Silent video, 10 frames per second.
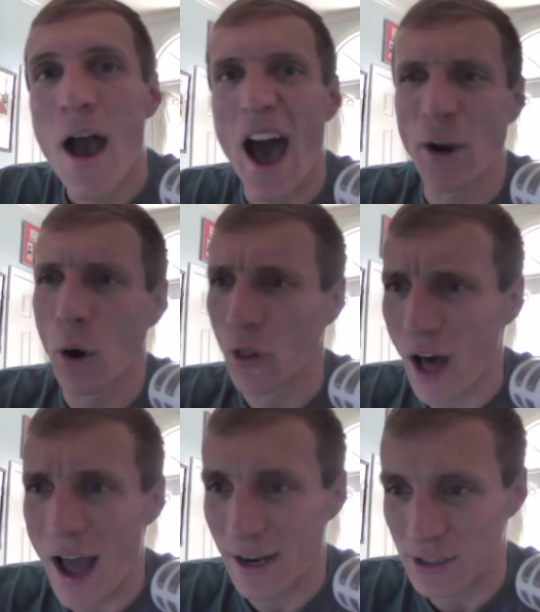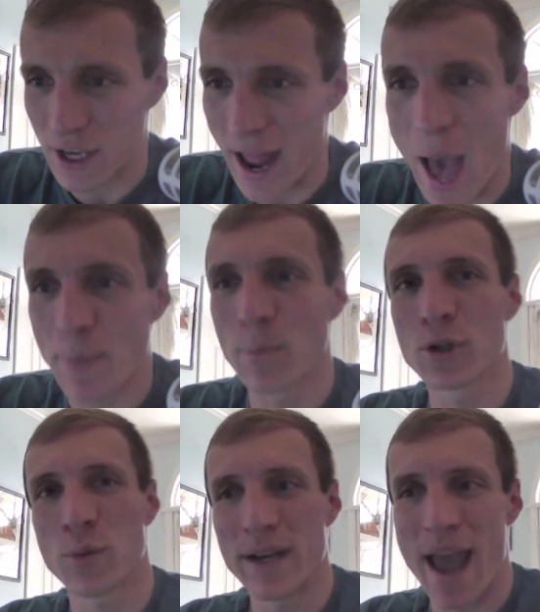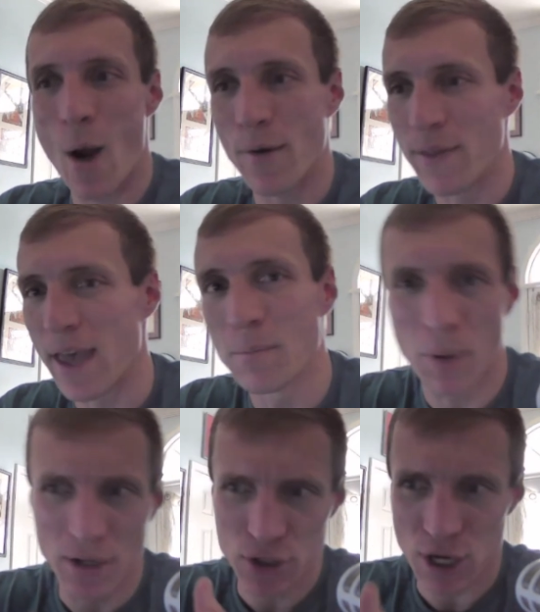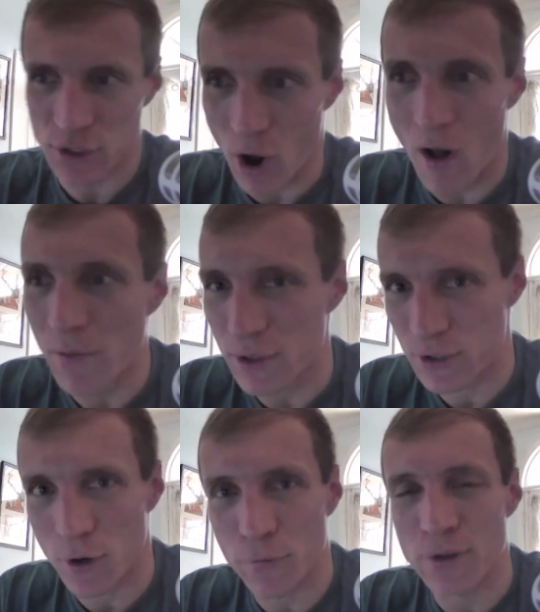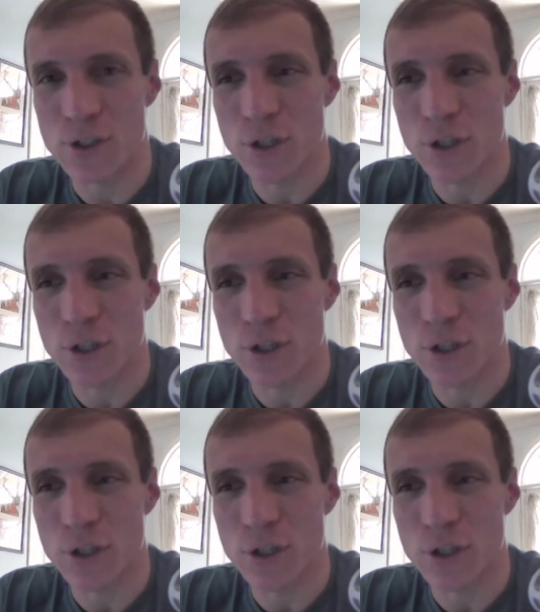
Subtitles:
I know a lot is going to happen between now and then, but just on the surface,